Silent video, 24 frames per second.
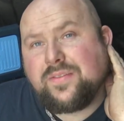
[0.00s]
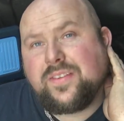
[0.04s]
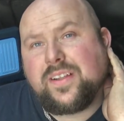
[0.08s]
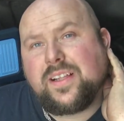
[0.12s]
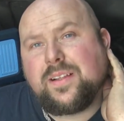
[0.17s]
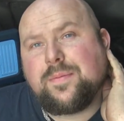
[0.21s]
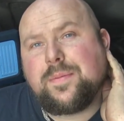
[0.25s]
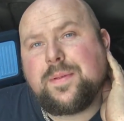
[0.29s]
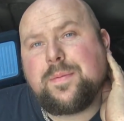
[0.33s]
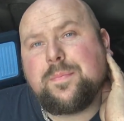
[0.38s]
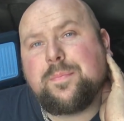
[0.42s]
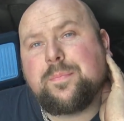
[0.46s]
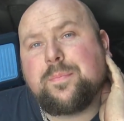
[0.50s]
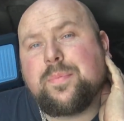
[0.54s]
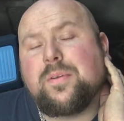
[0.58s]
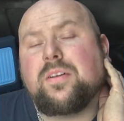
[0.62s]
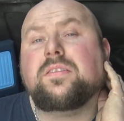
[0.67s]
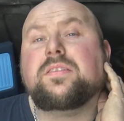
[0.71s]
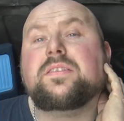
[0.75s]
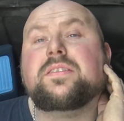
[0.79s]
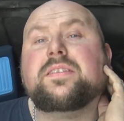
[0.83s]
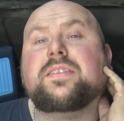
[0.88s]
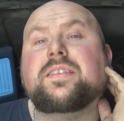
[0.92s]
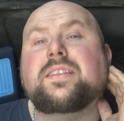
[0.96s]
filming
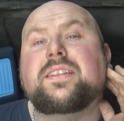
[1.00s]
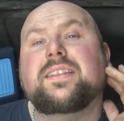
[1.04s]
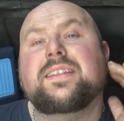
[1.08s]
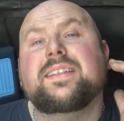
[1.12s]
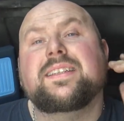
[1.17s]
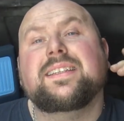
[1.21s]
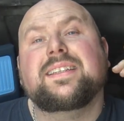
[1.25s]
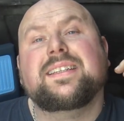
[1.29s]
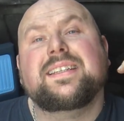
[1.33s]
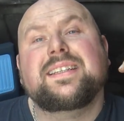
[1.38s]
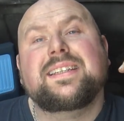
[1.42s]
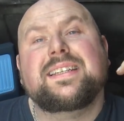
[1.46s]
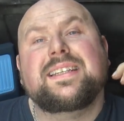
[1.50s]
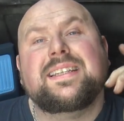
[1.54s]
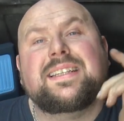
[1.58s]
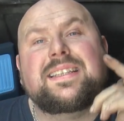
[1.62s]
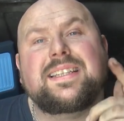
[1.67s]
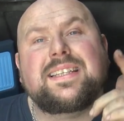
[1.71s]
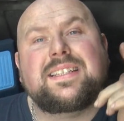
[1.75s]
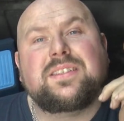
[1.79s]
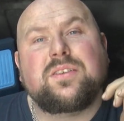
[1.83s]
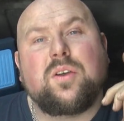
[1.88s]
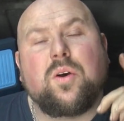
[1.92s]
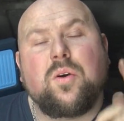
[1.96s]
but
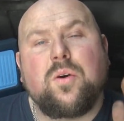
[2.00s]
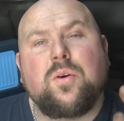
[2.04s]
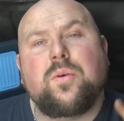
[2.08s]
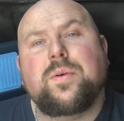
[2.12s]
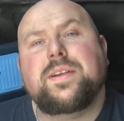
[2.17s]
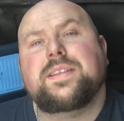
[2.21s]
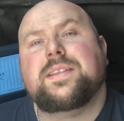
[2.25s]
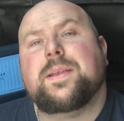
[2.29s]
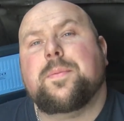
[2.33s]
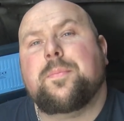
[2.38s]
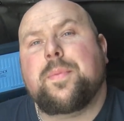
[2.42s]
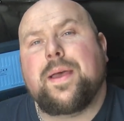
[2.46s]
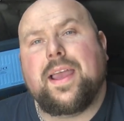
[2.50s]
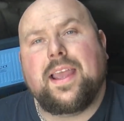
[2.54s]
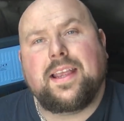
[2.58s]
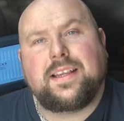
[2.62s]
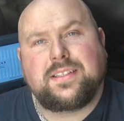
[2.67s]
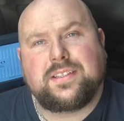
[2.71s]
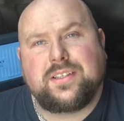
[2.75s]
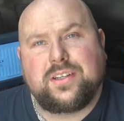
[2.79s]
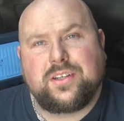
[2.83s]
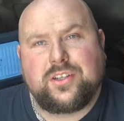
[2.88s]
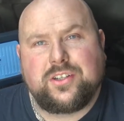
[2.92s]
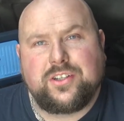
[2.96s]
there's always a
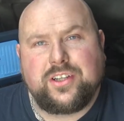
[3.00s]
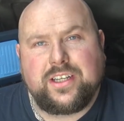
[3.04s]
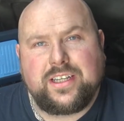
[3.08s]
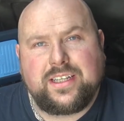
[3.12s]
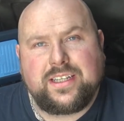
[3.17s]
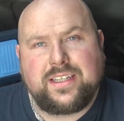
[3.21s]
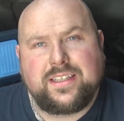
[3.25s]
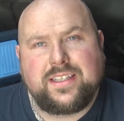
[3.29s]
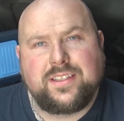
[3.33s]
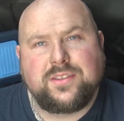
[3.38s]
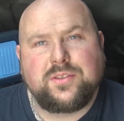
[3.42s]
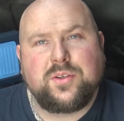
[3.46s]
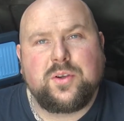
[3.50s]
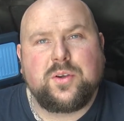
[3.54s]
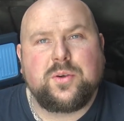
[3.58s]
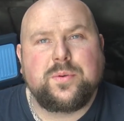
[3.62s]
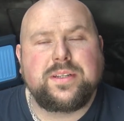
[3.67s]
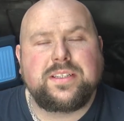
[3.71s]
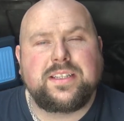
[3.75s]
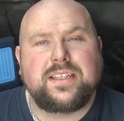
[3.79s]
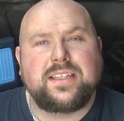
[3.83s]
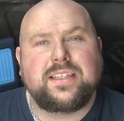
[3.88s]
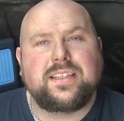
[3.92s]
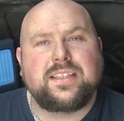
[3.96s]
backstory there's always a,